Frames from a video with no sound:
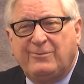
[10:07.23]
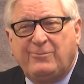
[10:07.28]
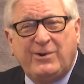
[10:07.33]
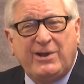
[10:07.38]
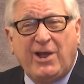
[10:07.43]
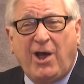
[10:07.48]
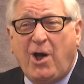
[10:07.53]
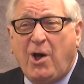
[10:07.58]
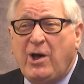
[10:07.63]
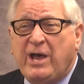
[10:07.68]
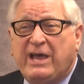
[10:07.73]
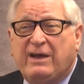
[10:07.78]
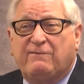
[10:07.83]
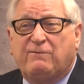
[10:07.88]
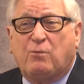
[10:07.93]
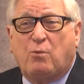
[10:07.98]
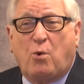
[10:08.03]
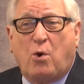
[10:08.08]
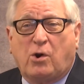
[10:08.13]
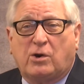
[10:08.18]
We all have
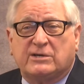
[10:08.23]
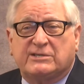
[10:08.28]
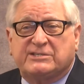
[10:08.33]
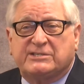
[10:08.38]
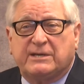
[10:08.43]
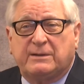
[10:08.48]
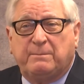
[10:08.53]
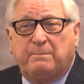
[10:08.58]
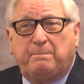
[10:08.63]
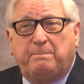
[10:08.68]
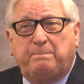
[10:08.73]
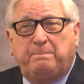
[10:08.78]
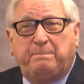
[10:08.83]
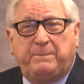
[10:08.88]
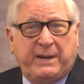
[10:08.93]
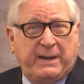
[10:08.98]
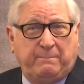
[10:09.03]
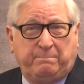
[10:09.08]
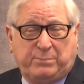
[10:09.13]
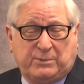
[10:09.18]
warts and
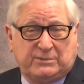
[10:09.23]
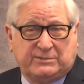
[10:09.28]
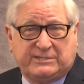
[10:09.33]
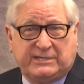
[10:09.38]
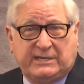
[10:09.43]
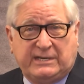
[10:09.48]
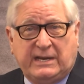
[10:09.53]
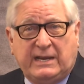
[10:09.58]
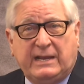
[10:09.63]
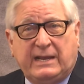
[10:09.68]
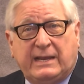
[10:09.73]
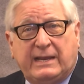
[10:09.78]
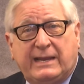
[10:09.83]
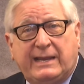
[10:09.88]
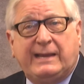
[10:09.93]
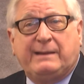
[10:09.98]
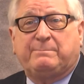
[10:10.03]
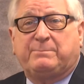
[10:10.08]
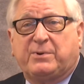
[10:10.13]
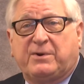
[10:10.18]
pimples and
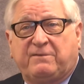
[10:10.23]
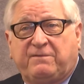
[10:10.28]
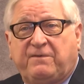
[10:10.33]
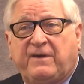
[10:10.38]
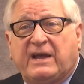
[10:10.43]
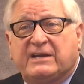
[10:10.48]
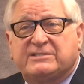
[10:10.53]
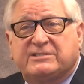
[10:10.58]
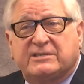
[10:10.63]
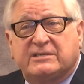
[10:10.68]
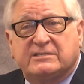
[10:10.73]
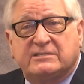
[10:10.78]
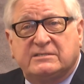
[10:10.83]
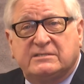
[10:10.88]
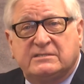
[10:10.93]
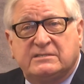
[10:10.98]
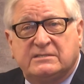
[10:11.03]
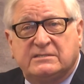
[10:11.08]
imperfection